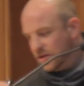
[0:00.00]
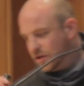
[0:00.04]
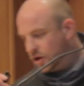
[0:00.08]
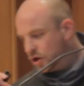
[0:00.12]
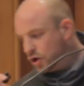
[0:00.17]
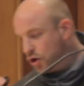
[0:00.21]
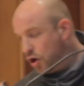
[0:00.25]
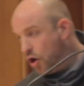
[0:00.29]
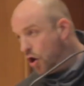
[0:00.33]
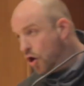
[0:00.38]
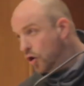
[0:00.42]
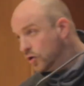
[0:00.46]

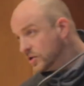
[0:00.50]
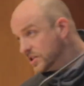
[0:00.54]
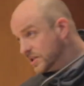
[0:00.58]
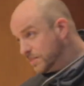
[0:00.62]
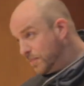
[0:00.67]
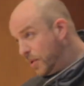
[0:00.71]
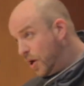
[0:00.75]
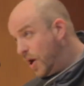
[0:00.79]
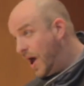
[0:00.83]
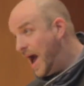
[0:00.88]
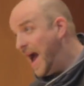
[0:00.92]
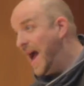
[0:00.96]
cost
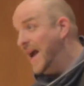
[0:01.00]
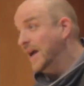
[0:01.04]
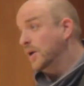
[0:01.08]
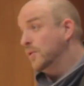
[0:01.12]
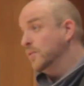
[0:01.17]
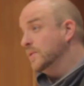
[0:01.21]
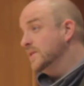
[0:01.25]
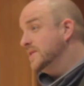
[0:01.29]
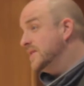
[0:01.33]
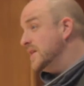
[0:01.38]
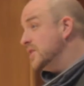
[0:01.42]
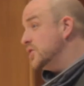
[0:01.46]
per
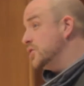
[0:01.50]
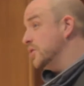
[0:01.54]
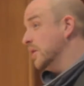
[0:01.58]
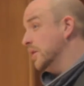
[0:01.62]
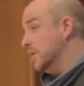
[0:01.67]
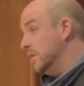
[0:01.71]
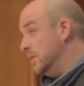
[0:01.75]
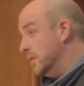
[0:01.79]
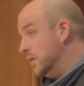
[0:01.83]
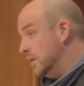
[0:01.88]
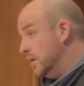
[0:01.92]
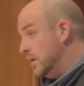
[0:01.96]

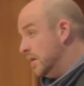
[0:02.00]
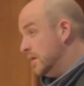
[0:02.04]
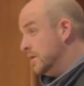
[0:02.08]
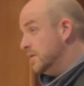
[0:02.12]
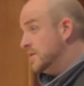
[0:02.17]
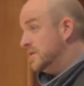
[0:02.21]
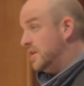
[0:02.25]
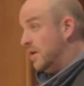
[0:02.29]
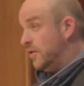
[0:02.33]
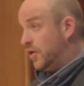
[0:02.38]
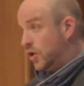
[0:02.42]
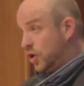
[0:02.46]
acquisition,
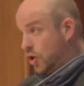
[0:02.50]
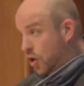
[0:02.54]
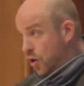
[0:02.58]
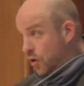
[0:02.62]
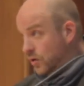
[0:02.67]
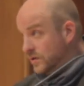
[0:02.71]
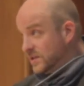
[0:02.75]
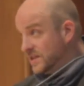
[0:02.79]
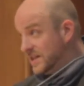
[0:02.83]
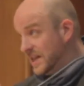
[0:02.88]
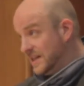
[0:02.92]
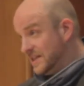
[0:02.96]
so the
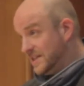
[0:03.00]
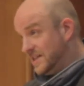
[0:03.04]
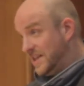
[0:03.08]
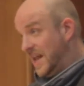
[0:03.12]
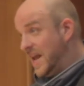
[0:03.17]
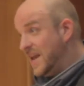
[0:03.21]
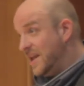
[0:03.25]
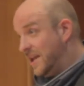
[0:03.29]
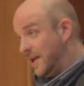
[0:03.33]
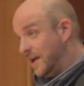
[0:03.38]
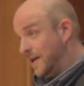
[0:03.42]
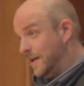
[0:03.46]
cost it's
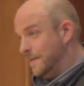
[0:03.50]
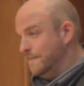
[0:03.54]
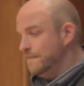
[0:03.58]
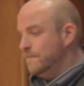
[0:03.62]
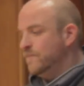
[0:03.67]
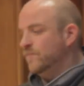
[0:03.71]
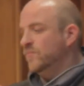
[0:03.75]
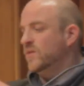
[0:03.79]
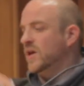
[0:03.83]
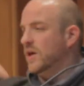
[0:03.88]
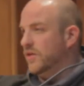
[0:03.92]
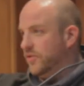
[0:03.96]
taken
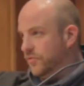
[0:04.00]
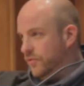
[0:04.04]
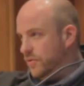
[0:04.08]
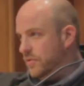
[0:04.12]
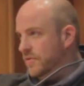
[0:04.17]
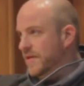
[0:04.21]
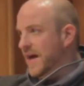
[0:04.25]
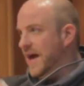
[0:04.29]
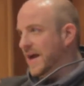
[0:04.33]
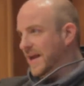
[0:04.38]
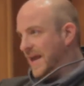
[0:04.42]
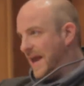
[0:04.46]
through
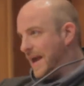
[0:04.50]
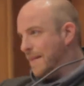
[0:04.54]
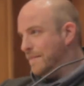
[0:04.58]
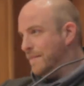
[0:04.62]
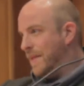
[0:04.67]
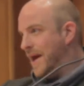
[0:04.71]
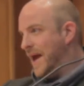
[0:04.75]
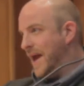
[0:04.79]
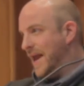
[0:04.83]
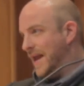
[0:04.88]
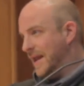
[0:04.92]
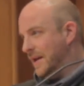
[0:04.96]
that
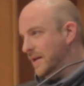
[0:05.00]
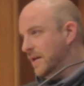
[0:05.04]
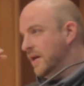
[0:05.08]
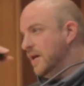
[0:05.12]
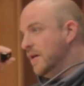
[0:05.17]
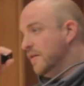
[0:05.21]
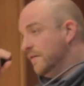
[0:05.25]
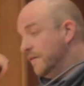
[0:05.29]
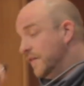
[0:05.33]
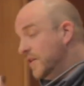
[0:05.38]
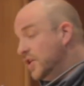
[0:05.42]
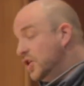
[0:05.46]
campaign
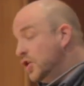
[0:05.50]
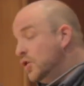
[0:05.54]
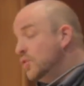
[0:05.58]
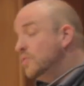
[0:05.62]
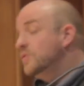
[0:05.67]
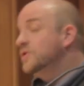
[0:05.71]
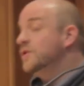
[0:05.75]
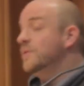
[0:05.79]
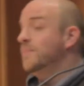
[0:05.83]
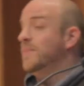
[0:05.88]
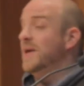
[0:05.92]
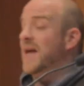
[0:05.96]
for you
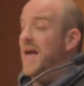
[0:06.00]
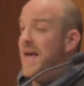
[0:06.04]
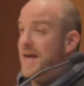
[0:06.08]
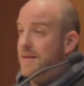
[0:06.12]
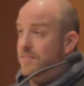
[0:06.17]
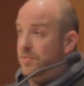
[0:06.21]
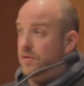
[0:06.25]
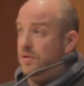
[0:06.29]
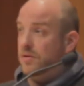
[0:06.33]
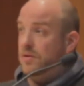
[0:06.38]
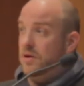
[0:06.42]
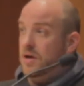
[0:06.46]
to be
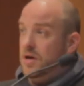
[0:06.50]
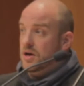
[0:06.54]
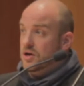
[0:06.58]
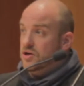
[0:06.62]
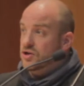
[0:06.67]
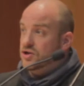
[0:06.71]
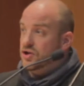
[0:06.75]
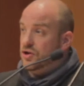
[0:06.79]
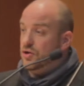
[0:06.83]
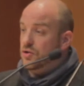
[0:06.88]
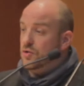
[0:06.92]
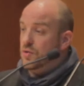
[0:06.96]
able
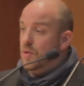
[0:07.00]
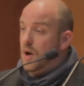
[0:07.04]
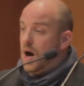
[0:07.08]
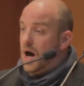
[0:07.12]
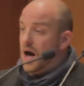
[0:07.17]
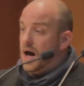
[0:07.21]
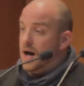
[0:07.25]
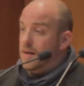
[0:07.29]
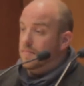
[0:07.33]
to